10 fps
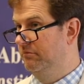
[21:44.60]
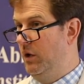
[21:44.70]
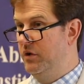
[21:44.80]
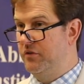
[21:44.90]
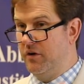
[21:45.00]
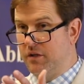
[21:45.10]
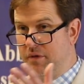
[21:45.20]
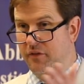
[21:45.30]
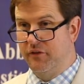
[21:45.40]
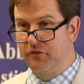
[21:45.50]
Now, we talked
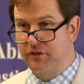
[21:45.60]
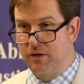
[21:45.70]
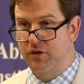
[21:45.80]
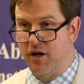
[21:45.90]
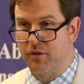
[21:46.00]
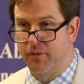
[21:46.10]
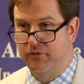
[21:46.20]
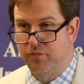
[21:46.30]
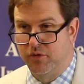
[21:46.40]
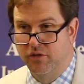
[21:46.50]
about this same kind of
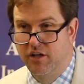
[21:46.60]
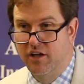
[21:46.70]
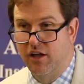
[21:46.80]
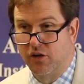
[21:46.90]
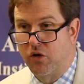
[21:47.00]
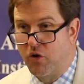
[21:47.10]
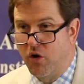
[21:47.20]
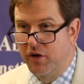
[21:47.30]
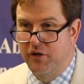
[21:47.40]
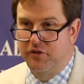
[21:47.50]
principle a little
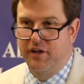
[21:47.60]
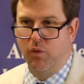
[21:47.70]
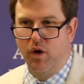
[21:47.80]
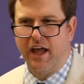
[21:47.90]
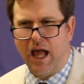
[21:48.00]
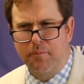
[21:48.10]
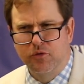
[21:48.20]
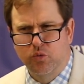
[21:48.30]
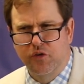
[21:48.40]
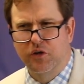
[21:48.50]
earlier today. What
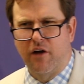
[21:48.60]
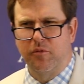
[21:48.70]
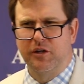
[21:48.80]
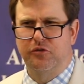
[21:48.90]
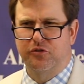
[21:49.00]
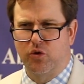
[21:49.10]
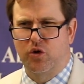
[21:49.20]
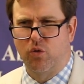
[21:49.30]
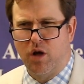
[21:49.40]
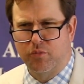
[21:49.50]
happens when the government is so
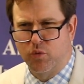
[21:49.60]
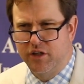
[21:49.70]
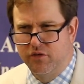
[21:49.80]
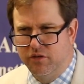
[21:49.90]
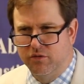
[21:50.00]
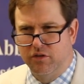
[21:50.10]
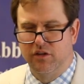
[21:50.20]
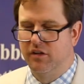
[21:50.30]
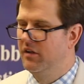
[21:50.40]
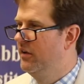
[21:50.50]
corrupt? What do?
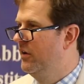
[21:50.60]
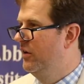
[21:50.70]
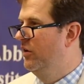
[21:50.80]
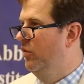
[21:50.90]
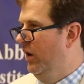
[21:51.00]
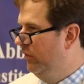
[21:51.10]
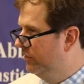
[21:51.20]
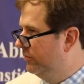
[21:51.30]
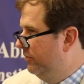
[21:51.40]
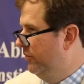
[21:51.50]

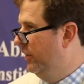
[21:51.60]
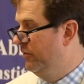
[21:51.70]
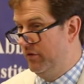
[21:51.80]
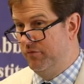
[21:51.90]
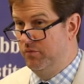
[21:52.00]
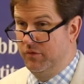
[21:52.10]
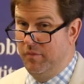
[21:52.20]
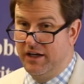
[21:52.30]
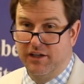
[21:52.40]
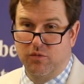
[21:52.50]
Well, you
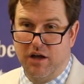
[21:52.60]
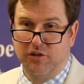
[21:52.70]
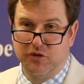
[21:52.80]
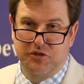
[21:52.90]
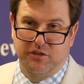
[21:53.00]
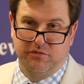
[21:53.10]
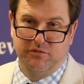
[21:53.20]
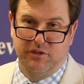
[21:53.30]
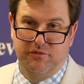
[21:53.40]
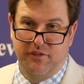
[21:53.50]
might need a revolution.
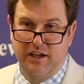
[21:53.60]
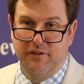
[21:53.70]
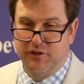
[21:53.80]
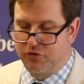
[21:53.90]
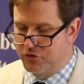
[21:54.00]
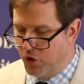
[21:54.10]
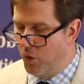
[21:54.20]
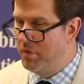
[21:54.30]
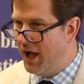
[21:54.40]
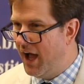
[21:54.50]
If it's
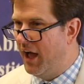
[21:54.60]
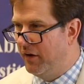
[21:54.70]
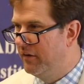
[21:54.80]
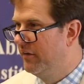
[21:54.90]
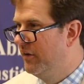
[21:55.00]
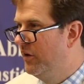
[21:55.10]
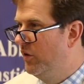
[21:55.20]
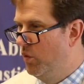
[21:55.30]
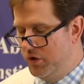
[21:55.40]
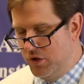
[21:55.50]
so bad,
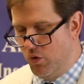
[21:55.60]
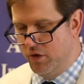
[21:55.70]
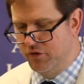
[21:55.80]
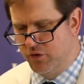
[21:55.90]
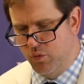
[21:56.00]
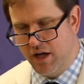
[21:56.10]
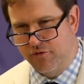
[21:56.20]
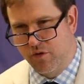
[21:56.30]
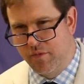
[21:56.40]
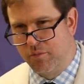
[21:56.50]
what are you going to do? We
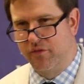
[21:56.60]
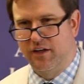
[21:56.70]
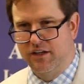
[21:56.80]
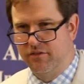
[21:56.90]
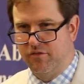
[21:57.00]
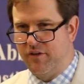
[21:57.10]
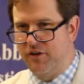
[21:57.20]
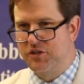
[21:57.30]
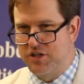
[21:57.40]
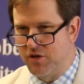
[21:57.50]
have to remember that the
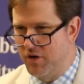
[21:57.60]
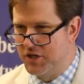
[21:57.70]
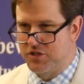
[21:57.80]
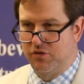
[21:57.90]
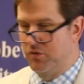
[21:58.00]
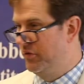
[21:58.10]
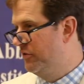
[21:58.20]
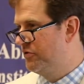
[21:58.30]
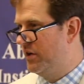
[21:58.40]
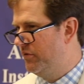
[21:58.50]
founding generation through
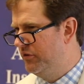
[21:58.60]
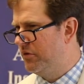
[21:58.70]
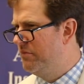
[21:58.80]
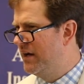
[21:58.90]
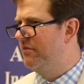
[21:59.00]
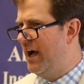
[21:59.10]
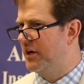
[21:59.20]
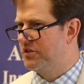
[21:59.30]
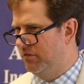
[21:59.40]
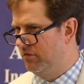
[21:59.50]
this generation, these are men of
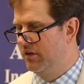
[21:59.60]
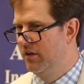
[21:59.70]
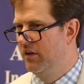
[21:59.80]
action.